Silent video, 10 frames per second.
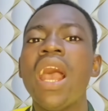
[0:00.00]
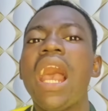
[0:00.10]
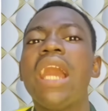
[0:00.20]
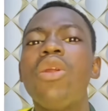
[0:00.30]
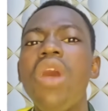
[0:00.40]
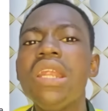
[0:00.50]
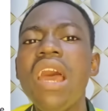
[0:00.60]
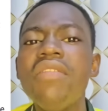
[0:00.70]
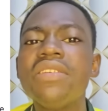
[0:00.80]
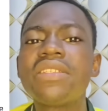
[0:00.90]
An
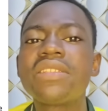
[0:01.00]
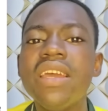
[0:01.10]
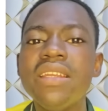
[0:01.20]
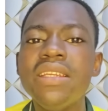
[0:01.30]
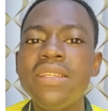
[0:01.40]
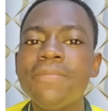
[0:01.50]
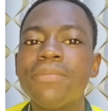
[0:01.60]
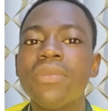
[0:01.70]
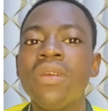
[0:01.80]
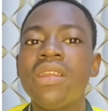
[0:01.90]
order
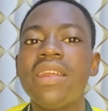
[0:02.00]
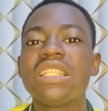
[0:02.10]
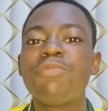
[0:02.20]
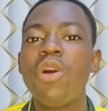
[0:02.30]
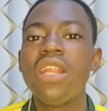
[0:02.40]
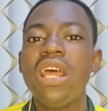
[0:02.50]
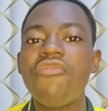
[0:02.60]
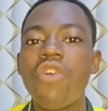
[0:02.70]
restraining the respondent